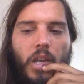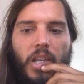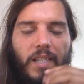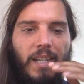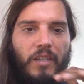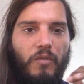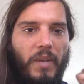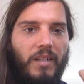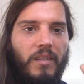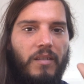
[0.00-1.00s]
It's
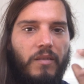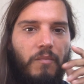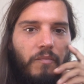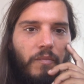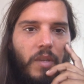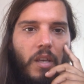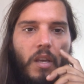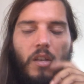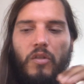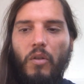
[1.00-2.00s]
electromagnetism.
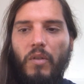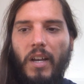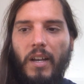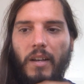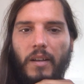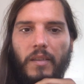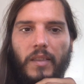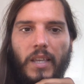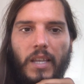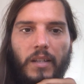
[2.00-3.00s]
So uh,
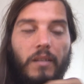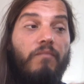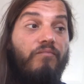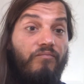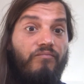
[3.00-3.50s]
then